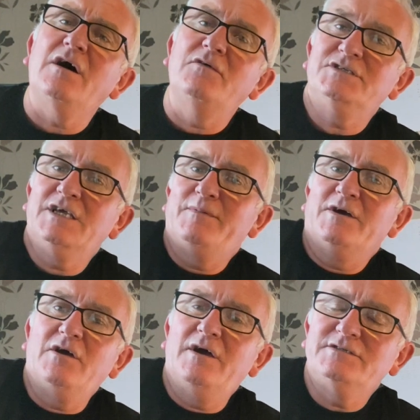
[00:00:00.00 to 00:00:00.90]
I was thinking
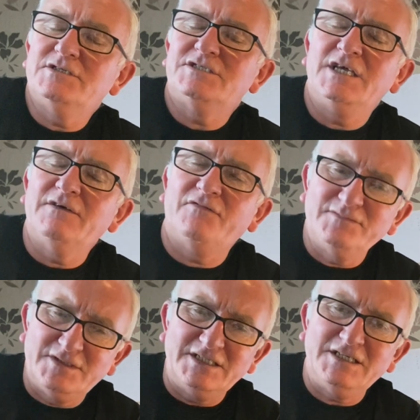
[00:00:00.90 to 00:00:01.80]
about going, I just tinkered
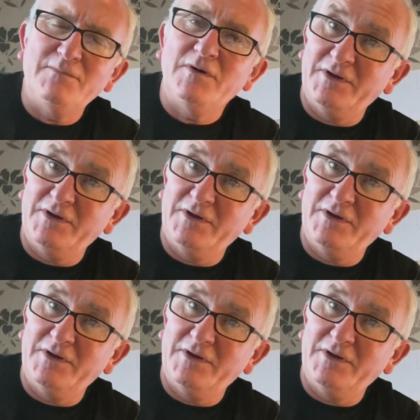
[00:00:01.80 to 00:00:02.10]
from September.